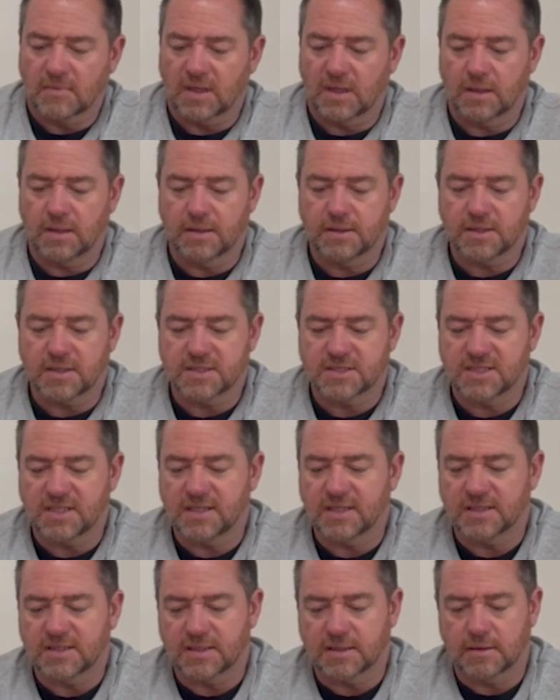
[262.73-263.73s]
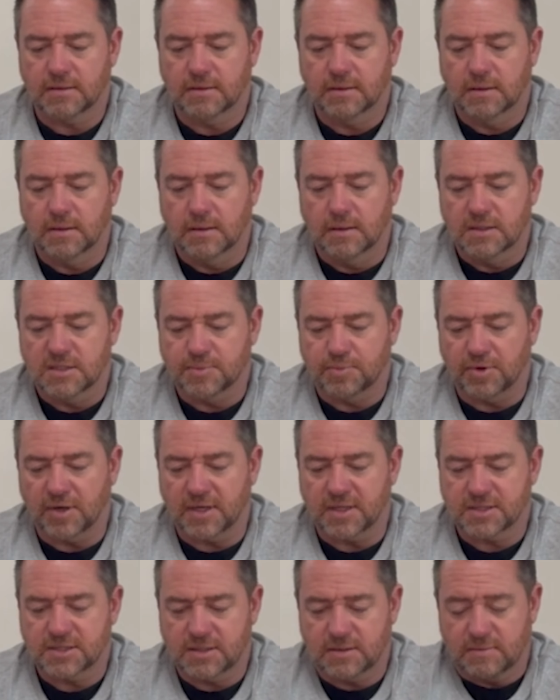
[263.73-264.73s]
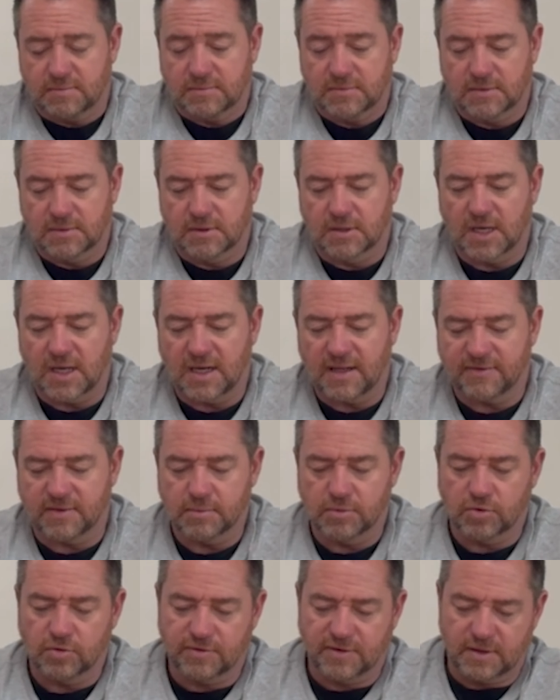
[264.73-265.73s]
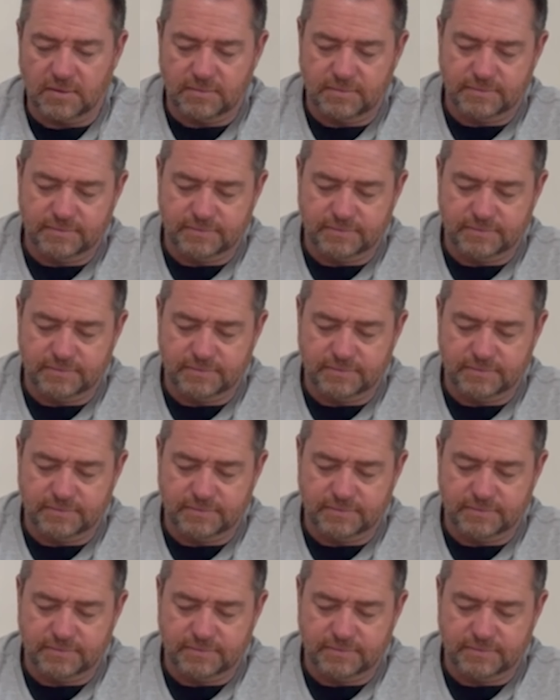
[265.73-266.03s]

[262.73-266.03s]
And you see that the spring's not even moving.